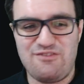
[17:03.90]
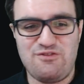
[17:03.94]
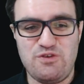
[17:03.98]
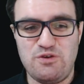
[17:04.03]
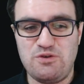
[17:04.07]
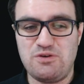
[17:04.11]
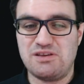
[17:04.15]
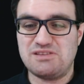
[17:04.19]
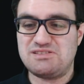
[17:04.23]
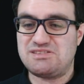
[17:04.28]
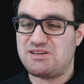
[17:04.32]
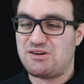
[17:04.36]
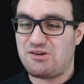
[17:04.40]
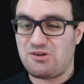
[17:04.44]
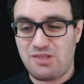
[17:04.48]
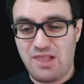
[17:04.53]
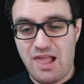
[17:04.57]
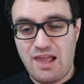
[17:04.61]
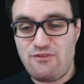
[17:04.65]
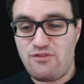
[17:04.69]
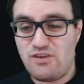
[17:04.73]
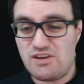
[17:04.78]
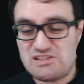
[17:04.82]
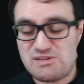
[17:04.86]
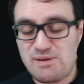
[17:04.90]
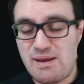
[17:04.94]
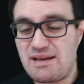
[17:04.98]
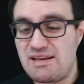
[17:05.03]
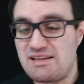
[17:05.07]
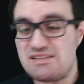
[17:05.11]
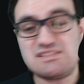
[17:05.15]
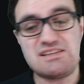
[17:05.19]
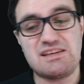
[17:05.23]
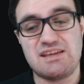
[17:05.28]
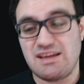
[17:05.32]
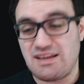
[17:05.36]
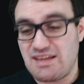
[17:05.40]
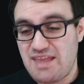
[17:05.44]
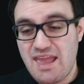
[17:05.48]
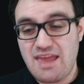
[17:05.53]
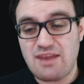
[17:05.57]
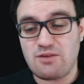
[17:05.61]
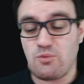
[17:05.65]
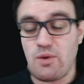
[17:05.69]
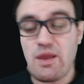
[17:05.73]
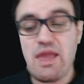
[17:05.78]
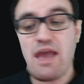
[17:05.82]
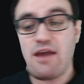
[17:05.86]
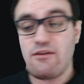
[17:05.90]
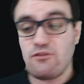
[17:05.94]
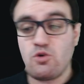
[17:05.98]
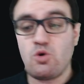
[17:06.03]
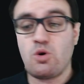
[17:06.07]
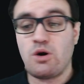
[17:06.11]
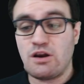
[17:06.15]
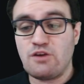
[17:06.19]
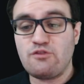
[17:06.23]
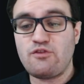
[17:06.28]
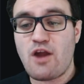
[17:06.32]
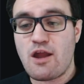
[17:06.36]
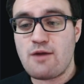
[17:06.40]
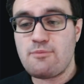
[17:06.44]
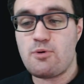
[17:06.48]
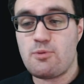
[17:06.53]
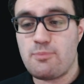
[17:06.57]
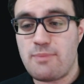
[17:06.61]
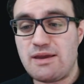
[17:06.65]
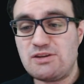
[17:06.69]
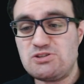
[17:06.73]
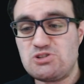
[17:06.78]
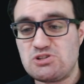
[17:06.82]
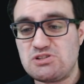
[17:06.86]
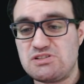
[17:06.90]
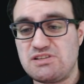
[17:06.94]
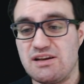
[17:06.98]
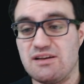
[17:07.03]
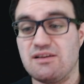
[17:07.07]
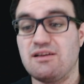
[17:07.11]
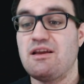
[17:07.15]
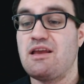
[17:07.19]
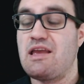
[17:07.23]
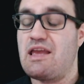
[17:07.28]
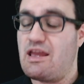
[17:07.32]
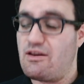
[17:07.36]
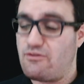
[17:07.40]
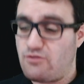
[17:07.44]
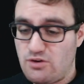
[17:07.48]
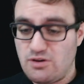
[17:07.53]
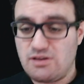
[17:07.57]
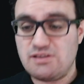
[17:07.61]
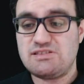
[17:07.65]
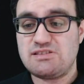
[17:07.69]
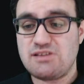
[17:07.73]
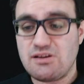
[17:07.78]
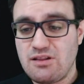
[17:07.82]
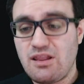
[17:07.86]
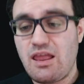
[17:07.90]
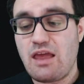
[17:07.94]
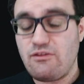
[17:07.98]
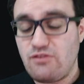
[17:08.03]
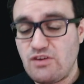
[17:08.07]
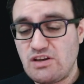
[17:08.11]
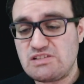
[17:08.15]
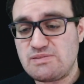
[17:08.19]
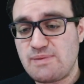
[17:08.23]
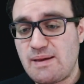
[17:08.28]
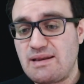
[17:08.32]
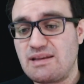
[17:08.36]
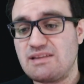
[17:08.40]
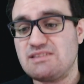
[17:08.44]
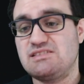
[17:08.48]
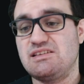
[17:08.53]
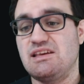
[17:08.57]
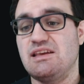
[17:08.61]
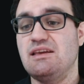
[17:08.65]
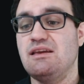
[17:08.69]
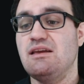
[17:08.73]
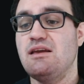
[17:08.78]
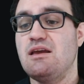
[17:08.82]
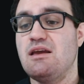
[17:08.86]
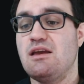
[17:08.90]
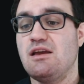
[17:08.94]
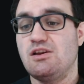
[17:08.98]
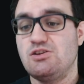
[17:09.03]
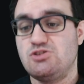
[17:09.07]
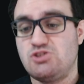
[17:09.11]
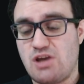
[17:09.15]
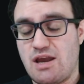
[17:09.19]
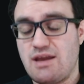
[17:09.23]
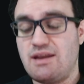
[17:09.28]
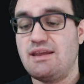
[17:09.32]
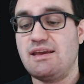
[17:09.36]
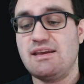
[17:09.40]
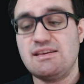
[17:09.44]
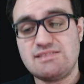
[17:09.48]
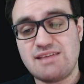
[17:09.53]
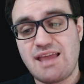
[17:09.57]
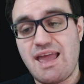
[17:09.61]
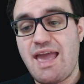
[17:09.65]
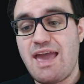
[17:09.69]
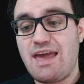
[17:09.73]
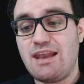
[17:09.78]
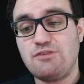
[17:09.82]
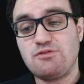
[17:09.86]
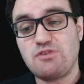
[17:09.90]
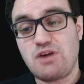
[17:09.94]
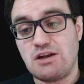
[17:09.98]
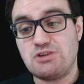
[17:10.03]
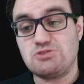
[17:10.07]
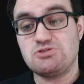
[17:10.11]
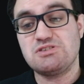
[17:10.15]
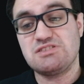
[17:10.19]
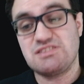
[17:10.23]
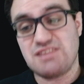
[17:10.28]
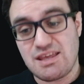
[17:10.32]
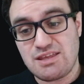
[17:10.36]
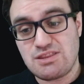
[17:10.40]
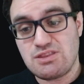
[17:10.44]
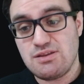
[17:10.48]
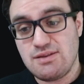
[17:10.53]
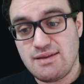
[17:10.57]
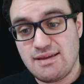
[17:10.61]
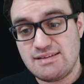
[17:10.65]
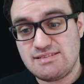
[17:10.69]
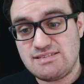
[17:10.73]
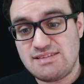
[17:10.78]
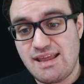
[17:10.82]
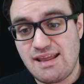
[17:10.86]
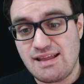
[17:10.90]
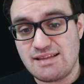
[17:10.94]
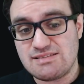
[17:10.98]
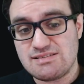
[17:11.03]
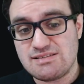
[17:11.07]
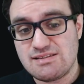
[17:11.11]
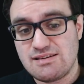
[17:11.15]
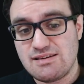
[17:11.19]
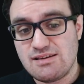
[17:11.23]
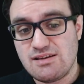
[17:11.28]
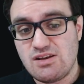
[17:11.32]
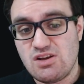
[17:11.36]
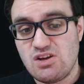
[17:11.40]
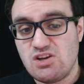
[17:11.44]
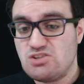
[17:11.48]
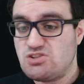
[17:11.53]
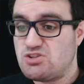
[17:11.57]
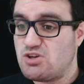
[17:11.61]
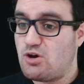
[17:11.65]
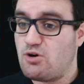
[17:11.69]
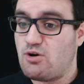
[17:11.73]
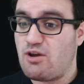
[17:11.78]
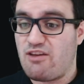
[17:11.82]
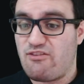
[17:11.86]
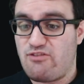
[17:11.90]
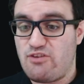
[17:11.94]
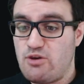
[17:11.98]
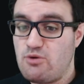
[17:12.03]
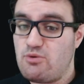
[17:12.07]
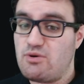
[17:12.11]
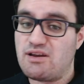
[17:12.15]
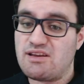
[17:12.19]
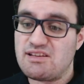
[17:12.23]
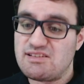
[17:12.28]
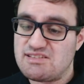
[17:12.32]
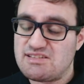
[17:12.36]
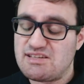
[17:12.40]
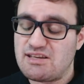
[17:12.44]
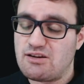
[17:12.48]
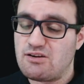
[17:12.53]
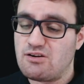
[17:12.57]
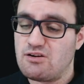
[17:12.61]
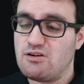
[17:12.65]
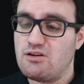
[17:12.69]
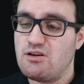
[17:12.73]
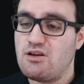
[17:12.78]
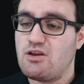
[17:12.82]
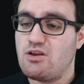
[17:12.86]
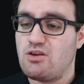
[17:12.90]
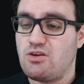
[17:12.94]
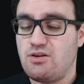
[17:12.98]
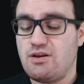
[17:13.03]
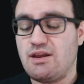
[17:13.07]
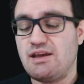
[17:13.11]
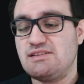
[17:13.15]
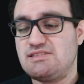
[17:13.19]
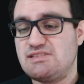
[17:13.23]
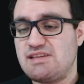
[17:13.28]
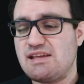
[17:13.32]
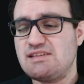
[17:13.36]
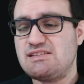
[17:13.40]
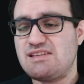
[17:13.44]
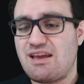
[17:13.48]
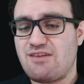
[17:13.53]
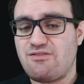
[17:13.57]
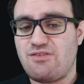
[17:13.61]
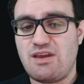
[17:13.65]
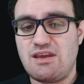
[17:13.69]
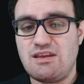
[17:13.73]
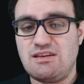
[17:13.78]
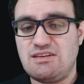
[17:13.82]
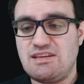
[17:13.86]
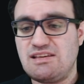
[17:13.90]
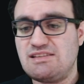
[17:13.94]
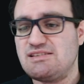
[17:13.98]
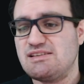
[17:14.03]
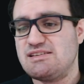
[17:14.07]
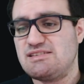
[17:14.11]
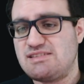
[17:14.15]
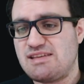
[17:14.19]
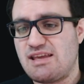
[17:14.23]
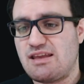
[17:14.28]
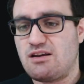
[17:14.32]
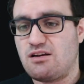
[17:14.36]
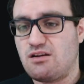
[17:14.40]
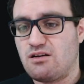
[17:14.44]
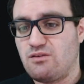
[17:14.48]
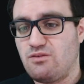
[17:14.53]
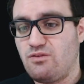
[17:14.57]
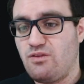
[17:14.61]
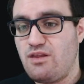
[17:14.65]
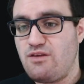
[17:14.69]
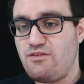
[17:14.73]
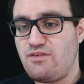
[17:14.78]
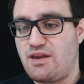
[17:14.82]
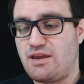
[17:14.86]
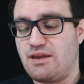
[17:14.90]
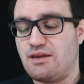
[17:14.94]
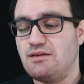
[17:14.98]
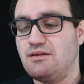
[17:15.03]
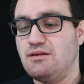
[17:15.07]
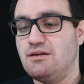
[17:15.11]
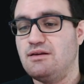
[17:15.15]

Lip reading: you consider life expectancy, again, we have quantifiable measures here. If you consider life expectancy, China is ahead of countries like the United States. So if you would consider the United States have a decent standard of living,